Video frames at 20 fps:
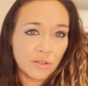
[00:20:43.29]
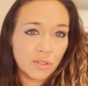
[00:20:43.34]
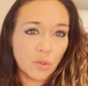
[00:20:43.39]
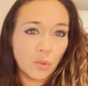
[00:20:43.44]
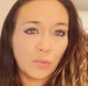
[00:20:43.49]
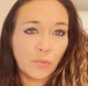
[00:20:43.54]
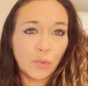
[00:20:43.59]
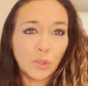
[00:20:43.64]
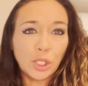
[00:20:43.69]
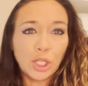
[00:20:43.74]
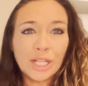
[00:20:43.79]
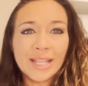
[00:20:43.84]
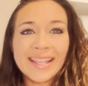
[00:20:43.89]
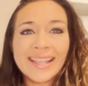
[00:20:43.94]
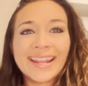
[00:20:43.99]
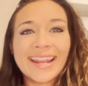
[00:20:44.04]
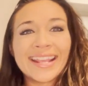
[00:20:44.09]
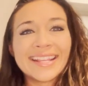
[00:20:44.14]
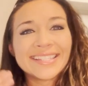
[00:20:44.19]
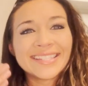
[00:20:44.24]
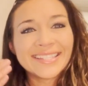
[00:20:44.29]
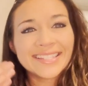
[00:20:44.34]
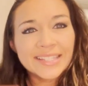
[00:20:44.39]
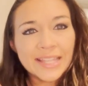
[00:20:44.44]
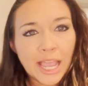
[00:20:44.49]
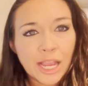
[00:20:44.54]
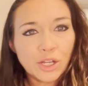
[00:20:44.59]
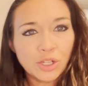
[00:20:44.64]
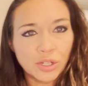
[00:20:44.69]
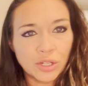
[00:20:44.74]
So if we're looking at a
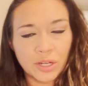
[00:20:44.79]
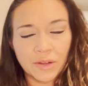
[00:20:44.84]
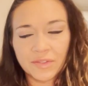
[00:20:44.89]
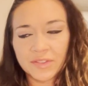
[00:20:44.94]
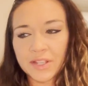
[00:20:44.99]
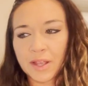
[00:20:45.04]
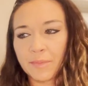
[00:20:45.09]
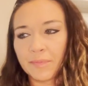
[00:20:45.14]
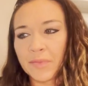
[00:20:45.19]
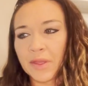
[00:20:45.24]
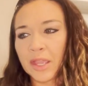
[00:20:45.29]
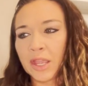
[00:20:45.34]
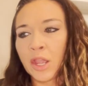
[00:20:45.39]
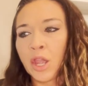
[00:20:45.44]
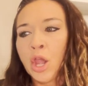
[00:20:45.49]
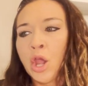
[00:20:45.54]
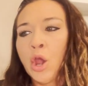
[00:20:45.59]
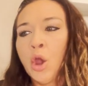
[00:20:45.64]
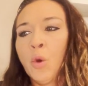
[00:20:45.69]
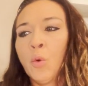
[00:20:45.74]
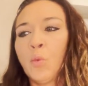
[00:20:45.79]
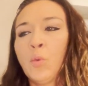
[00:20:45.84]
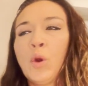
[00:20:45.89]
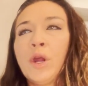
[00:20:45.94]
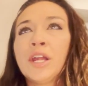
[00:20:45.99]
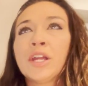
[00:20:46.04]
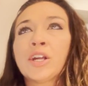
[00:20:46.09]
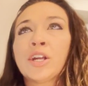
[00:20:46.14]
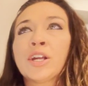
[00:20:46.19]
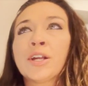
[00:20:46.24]
section of something,
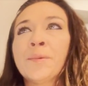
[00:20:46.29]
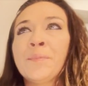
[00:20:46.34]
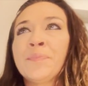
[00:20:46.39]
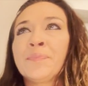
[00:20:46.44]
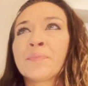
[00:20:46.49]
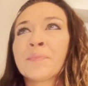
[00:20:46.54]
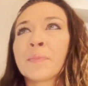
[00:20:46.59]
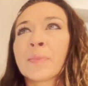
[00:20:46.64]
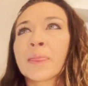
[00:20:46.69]
we're,